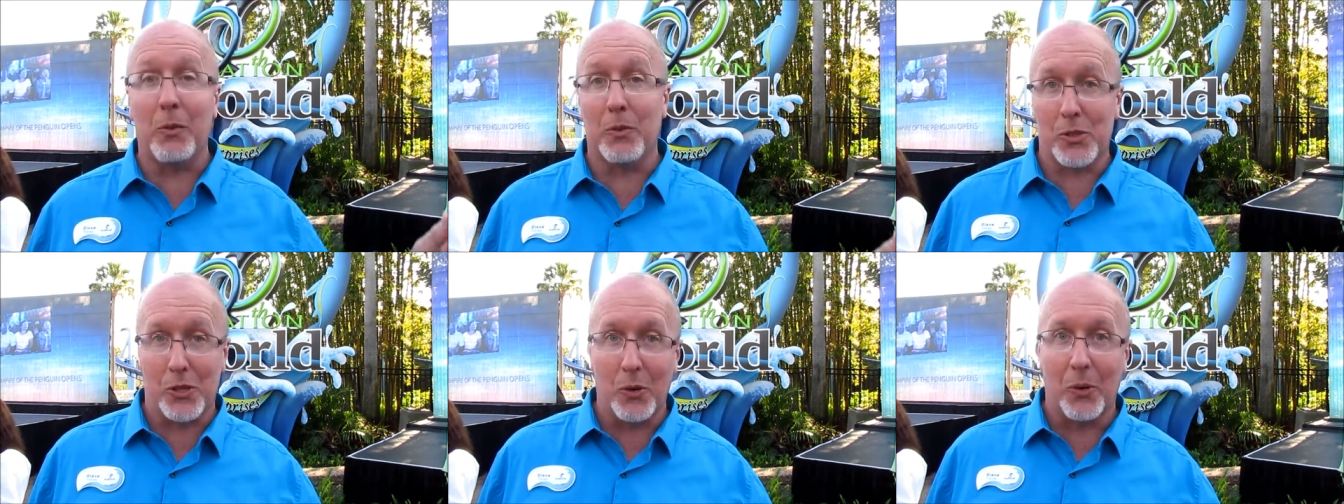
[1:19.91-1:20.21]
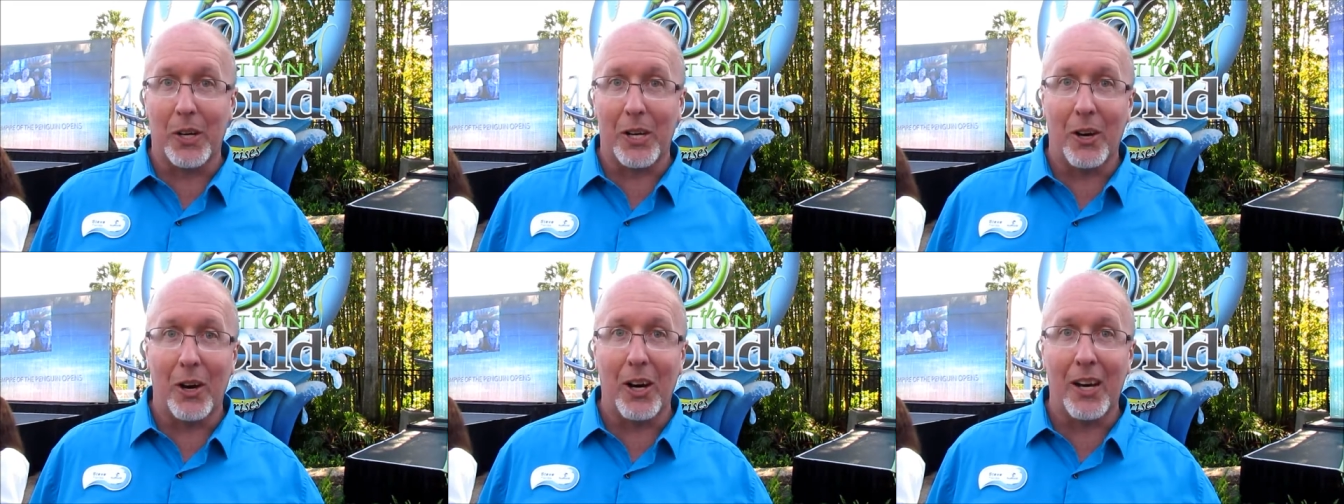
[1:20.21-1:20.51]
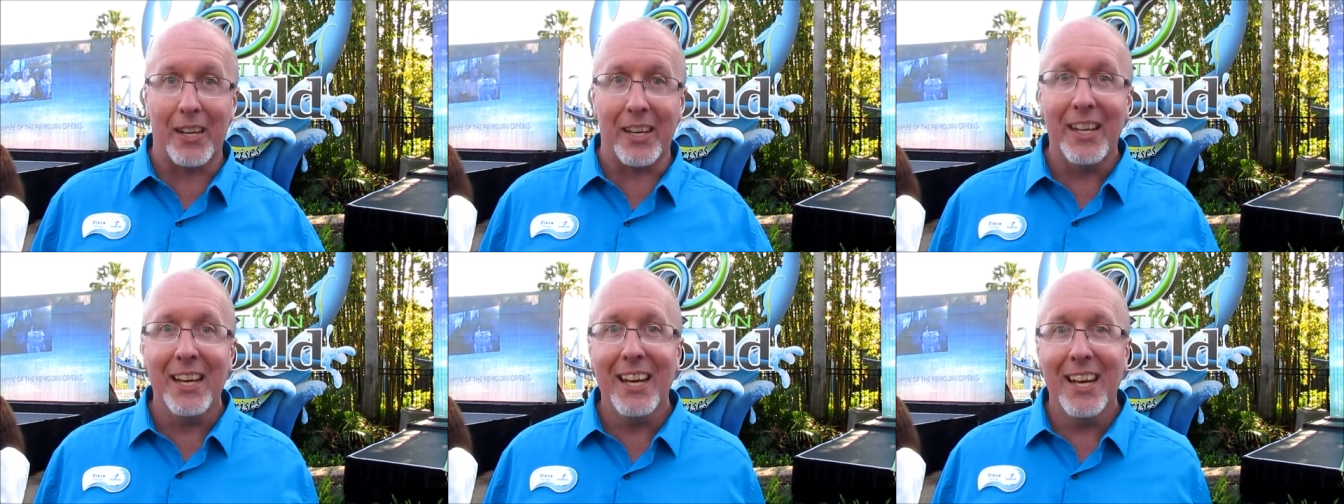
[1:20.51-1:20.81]
It was going
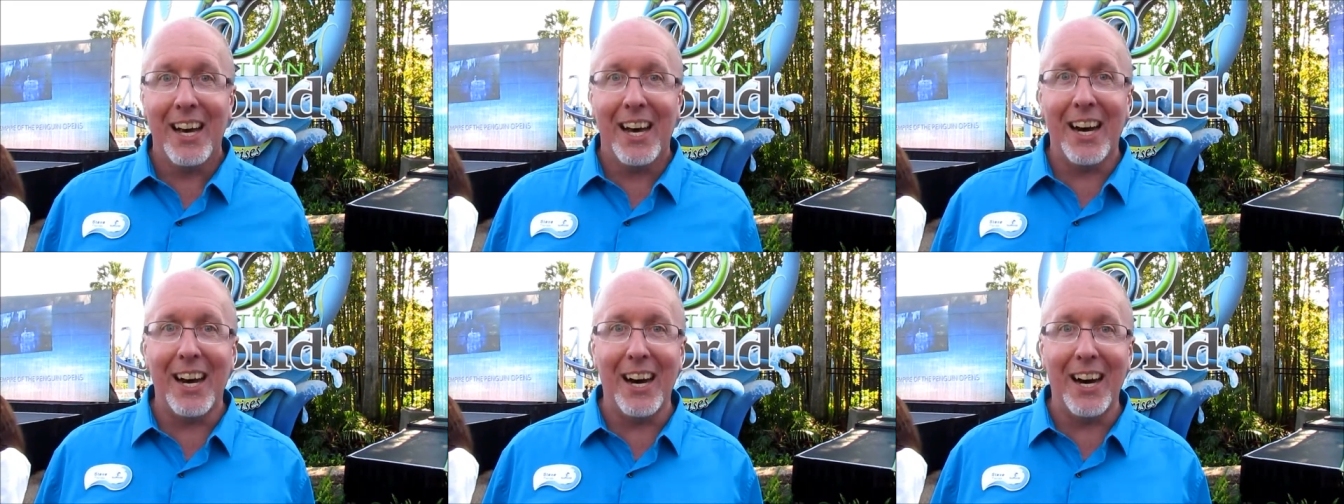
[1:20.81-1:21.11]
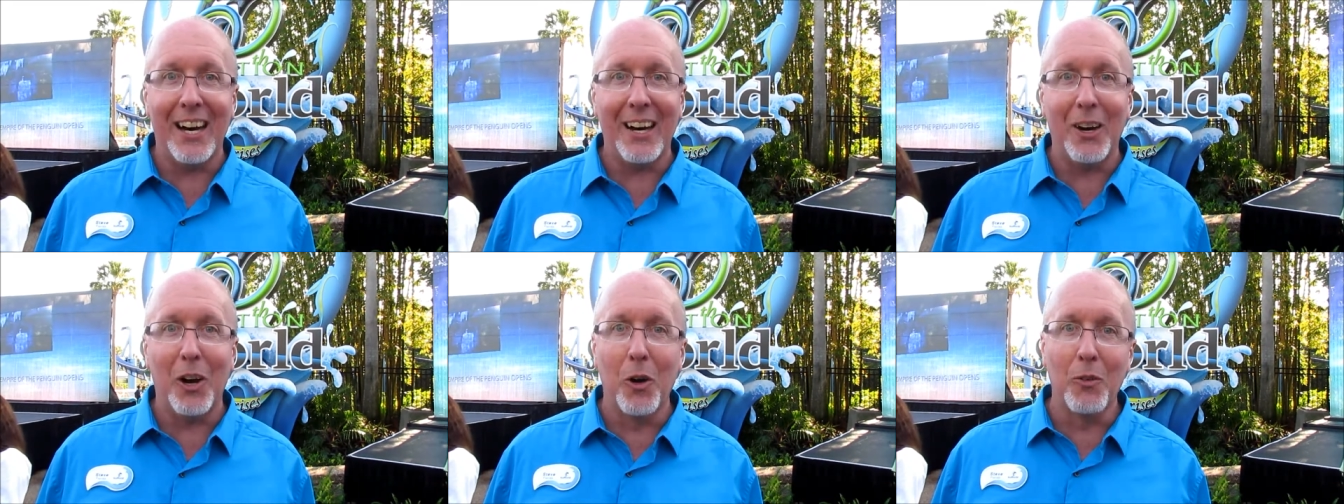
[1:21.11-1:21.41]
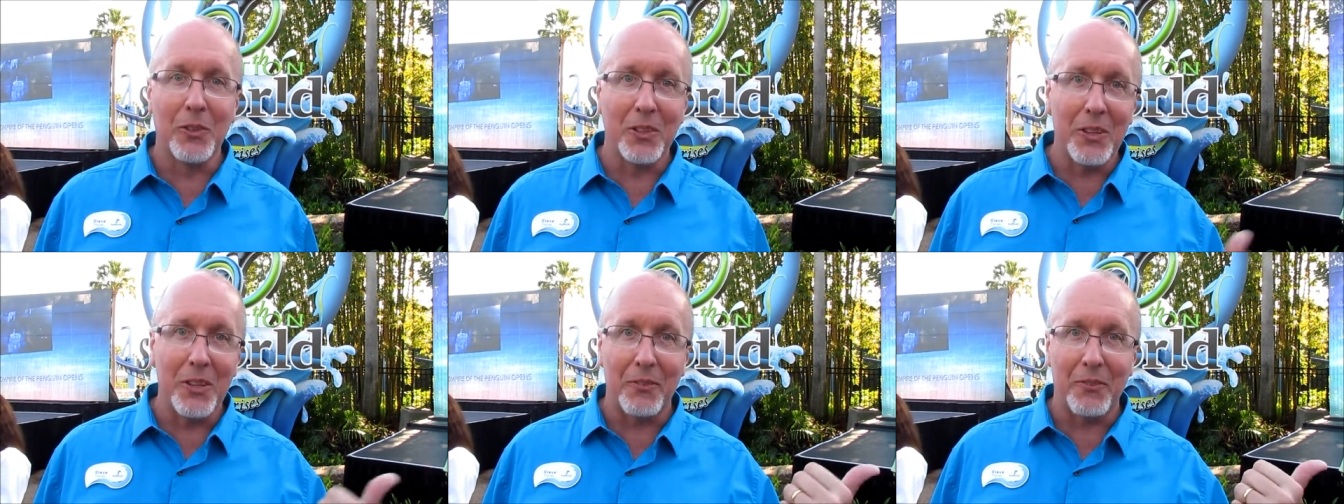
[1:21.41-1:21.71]
on uh,
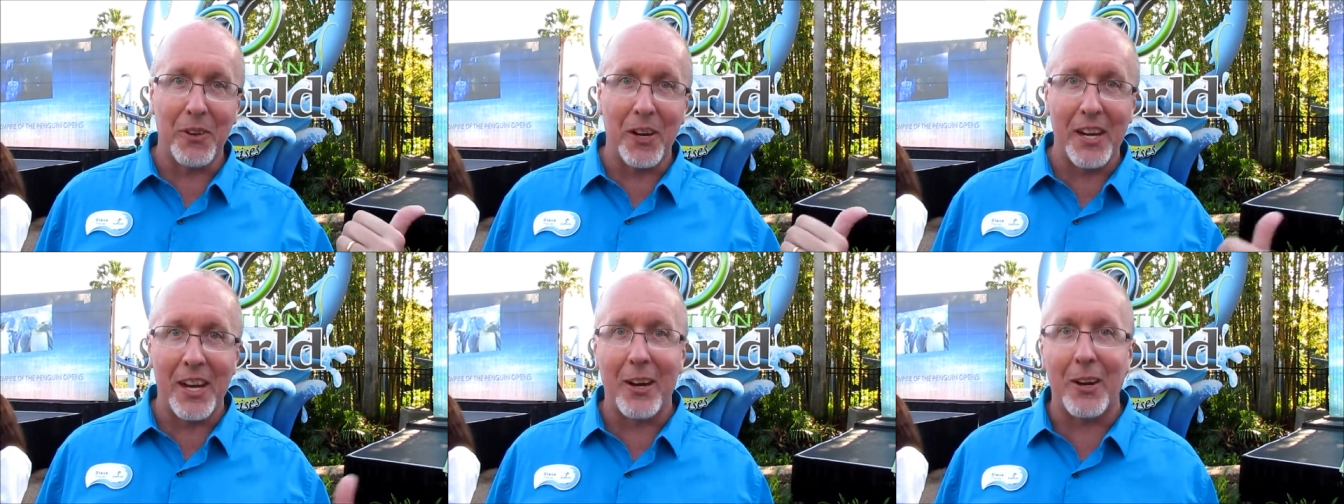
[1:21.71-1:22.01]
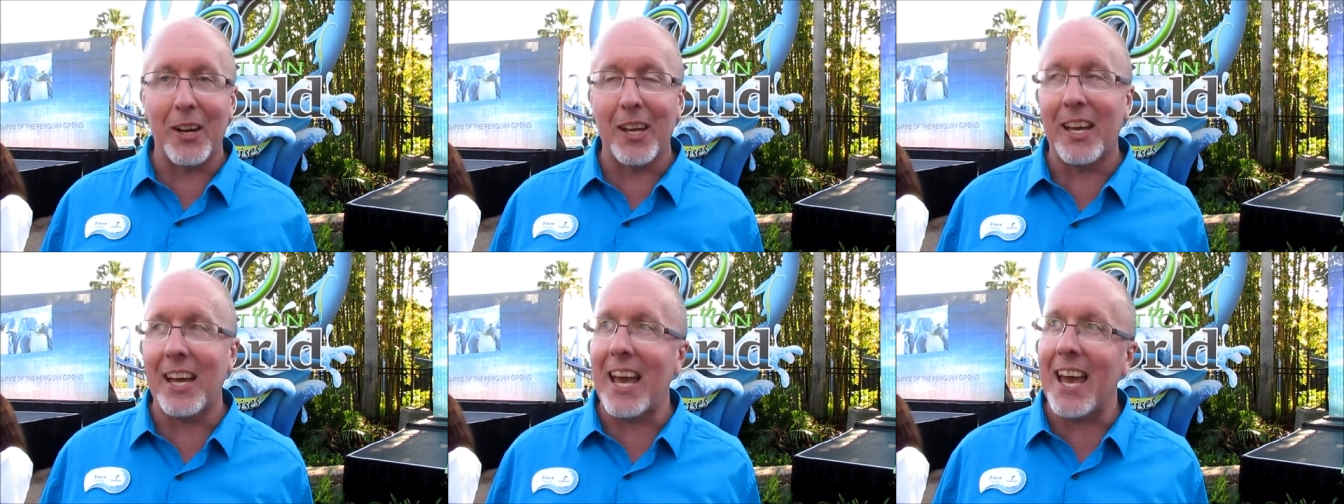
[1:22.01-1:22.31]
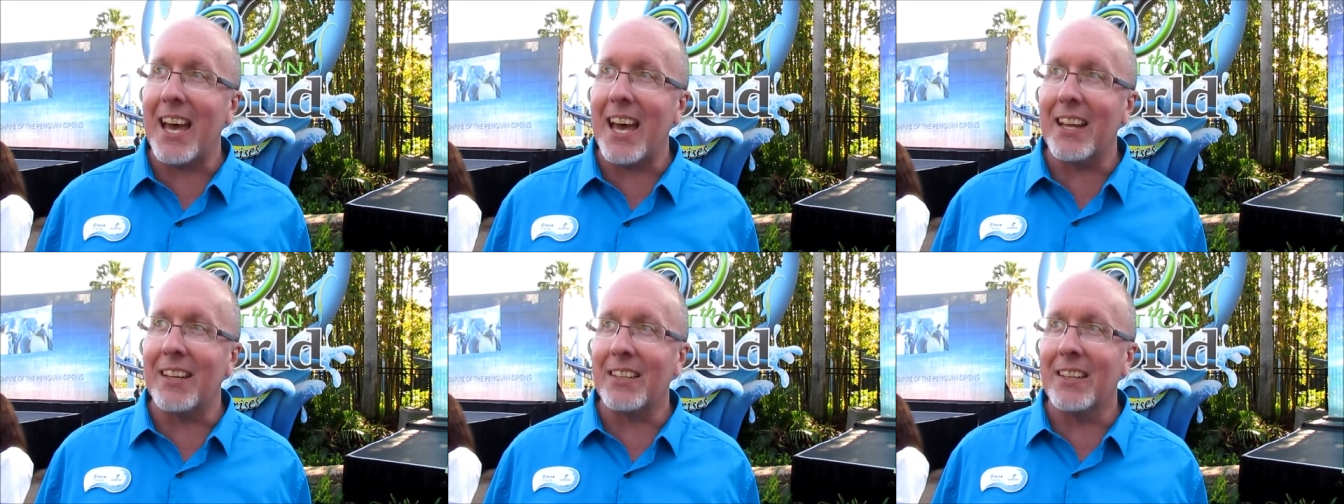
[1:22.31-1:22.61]
over in the front area,
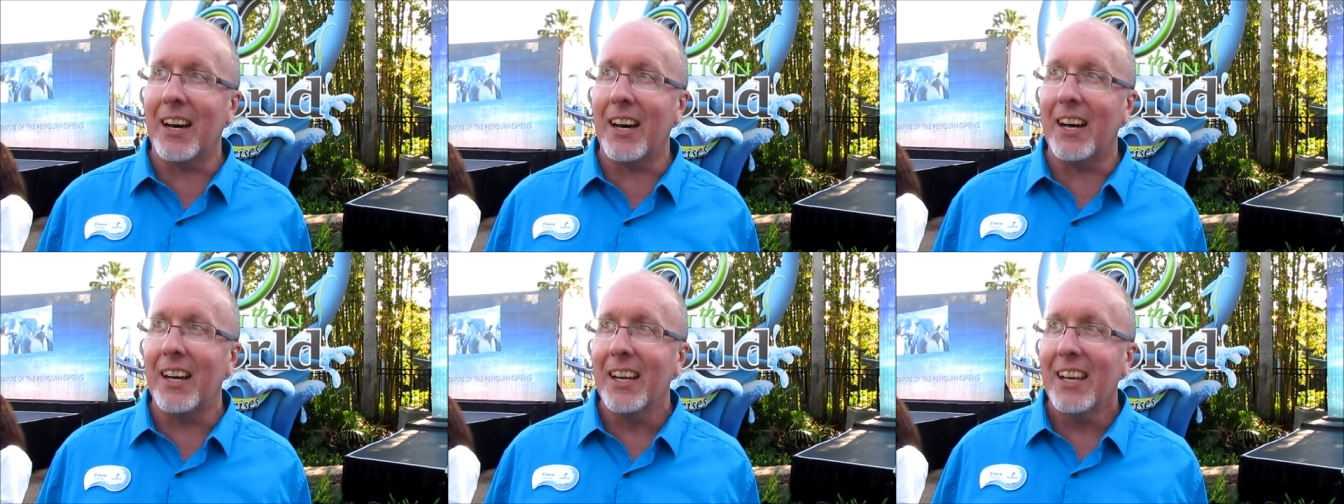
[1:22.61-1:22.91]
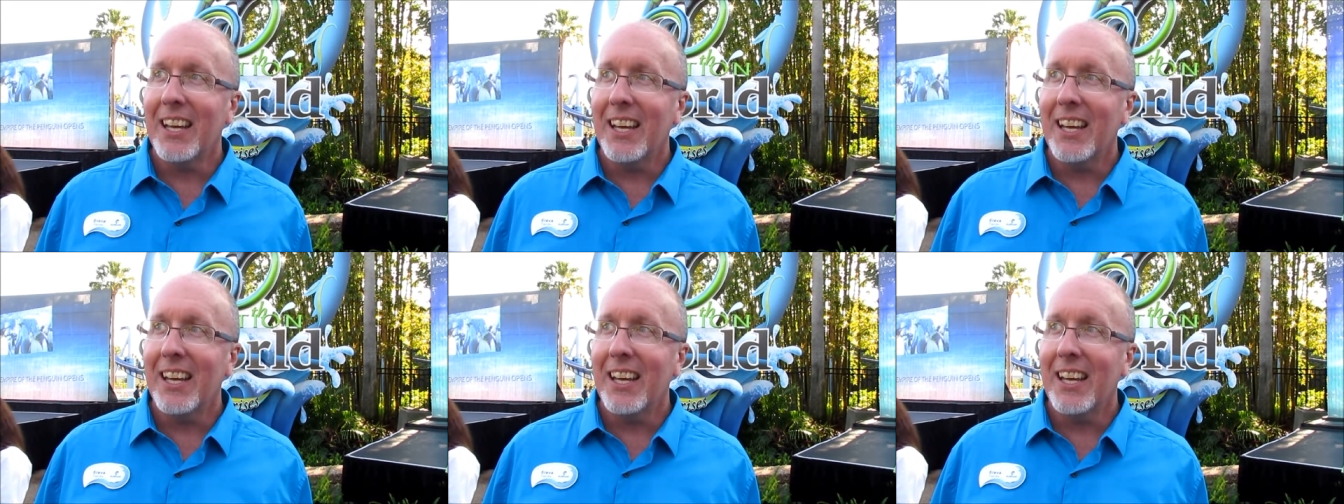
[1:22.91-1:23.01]
and uh,